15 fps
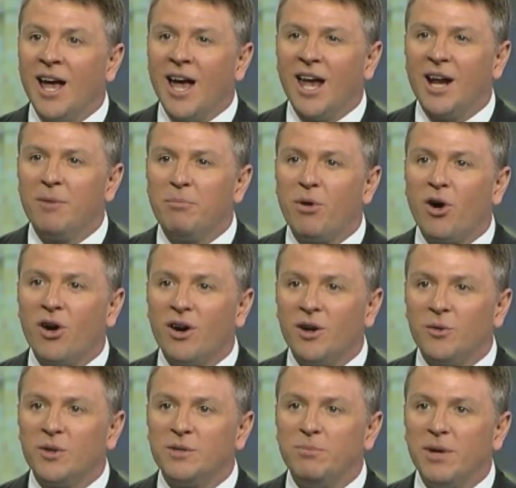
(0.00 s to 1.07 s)
And in part,
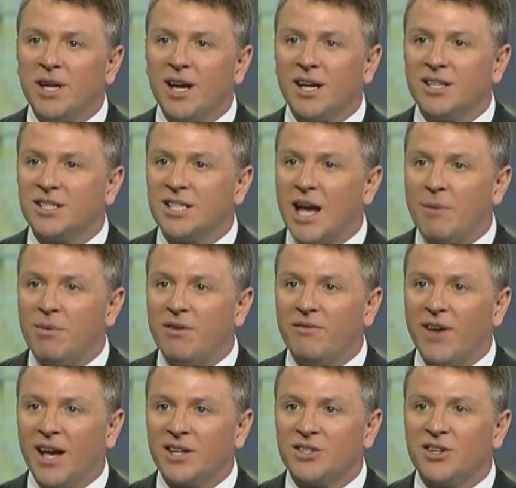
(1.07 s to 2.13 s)
it was because some
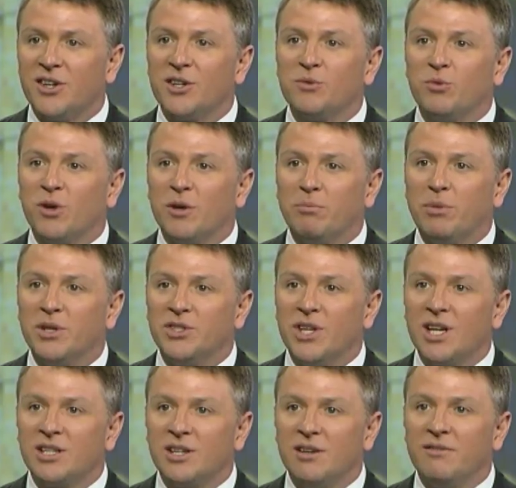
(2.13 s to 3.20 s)
investors were
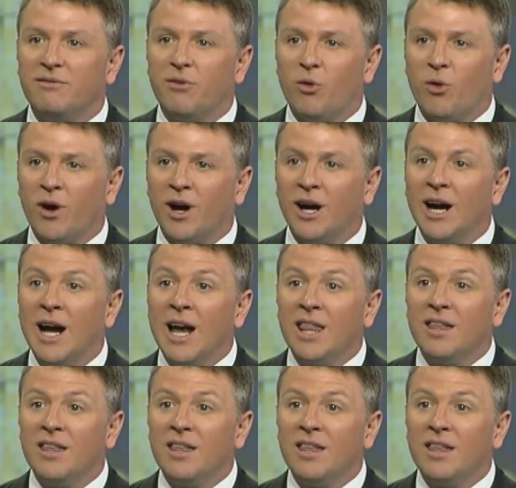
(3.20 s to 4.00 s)
positioned for